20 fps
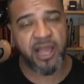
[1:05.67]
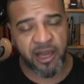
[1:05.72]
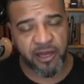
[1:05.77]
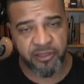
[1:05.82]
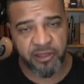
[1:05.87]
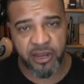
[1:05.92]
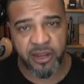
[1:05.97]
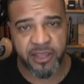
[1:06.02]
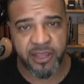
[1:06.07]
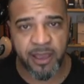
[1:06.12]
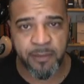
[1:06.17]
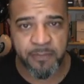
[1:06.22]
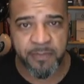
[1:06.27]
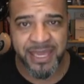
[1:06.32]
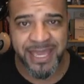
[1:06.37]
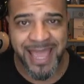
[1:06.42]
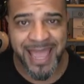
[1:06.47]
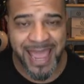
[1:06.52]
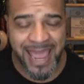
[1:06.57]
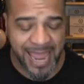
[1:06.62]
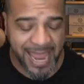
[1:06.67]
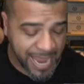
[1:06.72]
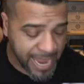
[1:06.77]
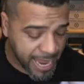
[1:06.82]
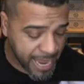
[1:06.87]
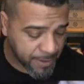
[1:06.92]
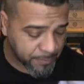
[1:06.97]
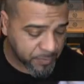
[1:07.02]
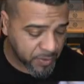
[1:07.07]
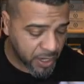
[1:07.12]
how they look at me.
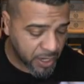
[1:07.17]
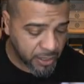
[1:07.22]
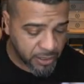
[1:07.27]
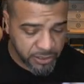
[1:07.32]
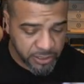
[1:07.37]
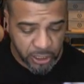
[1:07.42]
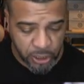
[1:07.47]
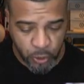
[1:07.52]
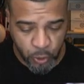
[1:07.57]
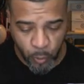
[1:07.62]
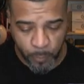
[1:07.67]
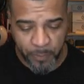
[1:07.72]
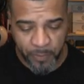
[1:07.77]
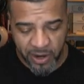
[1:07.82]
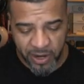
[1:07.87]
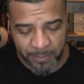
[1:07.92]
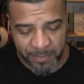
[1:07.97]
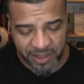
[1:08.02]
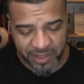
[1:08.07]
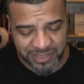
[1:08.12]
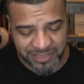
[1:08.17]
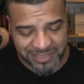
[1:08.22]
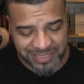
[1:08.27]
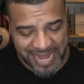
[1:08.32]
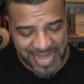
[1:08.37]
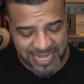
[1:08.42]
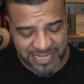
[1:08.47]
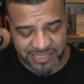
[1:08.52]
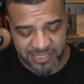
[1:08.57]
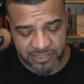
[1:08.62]
And the cool part about these
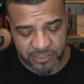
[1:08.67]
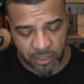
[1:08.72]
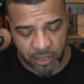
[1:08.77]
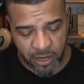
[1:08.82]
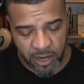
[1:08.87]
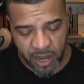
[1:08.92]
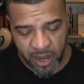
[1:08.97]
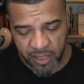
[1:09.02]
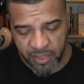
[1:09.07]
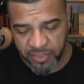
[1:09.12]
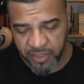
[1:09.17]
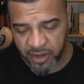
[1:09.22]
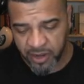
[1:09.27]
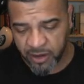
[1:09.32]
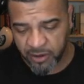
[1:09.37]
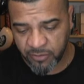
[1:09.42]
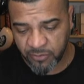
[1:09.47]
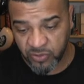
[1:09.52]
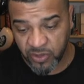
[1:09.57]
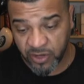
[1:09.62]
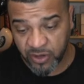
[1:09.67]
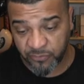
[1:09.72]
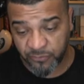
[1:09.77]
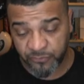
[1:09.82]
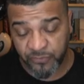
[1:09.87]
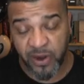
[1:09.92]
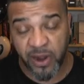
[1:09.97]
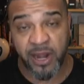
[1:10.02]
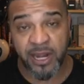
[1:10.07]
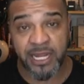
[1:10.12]
glasses are they're
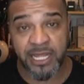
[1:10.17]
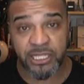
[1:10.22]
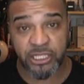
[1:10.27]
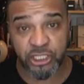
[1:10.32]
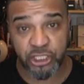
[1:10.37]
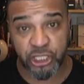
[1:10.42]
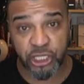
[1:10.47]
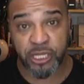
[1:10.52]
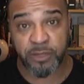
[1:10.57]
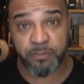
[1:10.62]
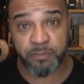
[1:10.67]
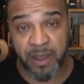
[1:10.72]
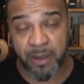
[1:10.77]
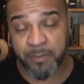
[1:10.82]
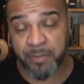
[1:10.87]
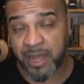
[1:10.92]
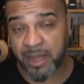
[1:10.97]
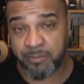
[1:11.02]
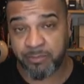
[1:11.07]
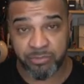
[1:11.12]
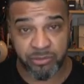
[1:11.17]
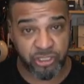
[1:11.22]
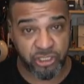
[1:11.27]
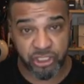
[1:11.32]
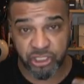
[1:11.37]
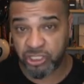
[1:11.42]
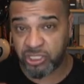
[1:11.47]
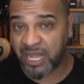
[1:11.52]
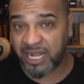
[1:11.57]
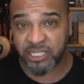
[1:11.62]
fairly cheap. I'm
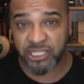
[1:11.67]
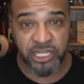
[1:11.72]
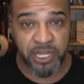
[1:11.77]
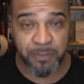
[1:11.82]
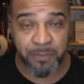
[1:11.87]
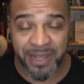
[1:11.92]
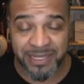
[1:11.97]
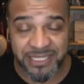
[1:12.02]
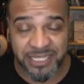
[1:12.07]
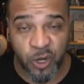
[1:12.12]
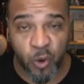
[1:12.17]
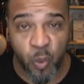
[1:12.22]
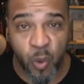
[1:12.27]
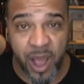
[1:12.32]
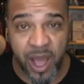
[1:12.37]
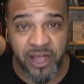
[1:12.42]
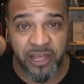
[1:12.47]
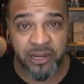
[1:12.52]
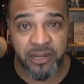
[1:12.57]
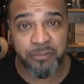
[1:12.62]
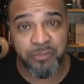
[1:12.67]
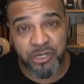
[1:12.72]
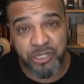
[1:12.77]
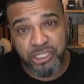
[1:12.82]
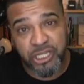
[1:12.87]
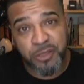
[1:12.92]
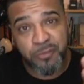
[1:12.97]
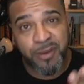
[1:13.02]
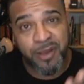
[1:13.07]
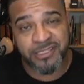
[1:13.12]
not cheap as in quality, but
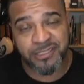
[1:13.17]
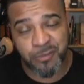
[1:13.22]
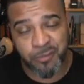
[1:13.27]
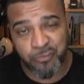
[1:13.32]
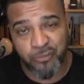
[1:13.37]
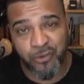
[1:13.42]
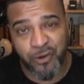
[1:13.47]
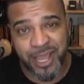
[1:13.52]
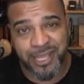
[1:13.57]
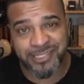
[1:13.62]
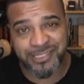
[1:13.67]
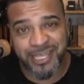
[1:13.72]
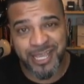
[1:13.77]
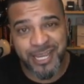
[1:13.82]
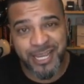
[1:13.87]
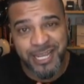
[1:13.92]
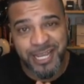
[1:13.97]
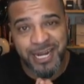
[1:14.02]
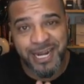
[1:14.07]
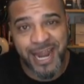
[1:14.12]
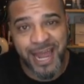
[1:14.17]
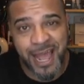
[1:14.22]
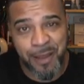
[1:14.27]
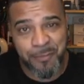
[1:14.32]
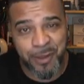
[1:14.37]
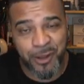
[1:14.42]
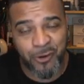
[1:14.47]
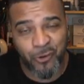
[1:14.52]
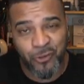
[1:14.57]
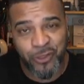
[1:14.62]
cheap as in price. They're
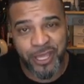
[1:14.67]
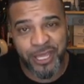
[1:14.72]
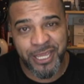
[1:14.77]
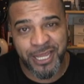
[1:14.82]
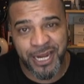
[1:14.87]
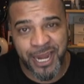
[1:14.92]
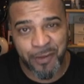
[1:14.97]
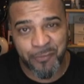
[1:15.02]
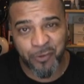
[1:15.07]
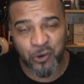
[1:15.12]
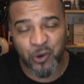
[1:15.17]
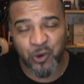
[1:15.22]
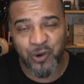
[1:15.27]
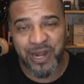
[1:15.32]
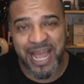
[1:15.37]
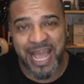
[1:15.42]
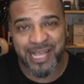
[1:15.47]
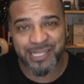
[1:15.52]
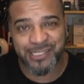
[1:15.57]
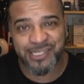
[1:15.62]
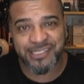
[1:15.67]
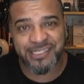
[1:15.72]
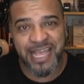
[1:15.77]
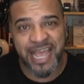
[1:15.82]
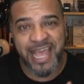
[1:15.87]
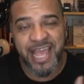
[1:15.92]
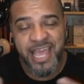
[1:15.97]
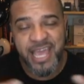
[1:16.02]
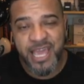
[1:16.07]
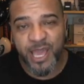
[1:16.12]
economical glasses
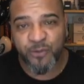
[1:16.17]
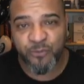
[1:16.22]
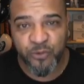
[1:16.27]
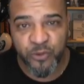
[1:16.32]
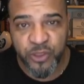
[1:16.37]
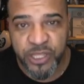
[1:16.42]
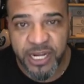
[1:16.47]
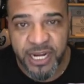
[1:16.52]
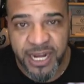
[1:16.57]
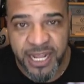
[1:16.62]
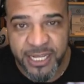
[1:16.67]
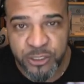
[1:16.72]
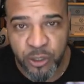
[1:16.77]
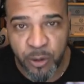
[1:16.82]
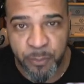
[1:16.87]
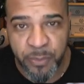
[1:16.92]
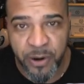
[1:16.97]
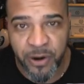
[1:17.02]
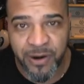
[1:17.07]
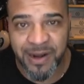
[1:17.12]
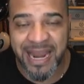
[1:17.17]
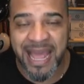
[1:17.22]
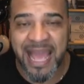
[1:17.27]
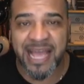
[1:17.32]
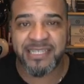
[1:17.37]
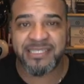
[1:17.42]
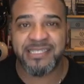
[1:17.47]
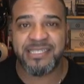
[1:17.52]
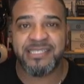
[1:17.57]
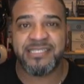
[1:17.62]
that if you need an extra pair of
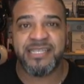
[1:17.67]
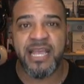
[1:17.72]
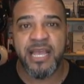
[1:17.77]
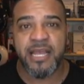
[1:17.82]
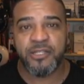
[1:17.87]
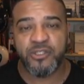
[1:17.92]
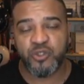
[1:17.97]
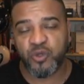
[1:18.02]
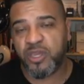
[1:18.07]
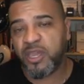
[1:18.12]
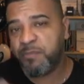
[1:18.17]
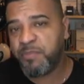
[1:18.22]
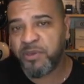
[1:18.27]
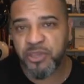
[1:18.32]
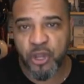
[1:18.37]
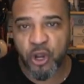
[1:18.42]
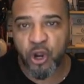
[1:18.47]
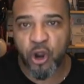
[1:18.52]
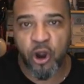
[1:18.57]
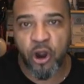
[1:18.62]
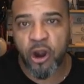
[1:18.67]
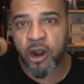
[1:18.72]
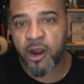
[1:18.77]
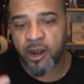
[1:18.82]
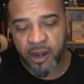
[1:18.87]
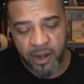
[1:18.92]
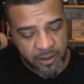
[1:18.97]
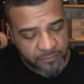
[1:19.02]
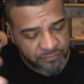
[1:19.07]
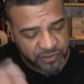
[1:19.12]
glasses to keep in your
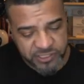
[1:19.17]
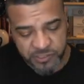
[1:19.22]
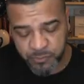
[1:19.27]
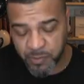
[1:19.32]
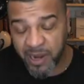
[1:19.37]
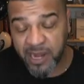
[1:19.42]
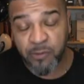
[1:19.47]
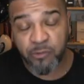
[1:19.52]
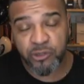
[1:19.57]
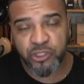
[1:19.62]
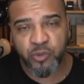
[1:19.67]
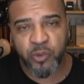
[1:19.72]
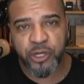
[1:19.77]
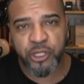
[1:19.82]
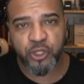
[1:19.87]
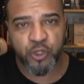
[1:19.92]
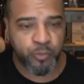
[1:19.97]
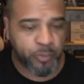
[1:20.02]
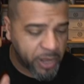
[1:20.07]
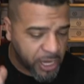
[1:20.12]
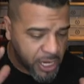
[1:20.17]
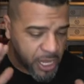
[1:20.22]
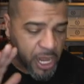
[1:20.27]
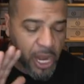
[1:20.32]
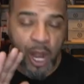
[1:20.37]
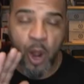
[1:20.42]
car, this is probably what you want to do. But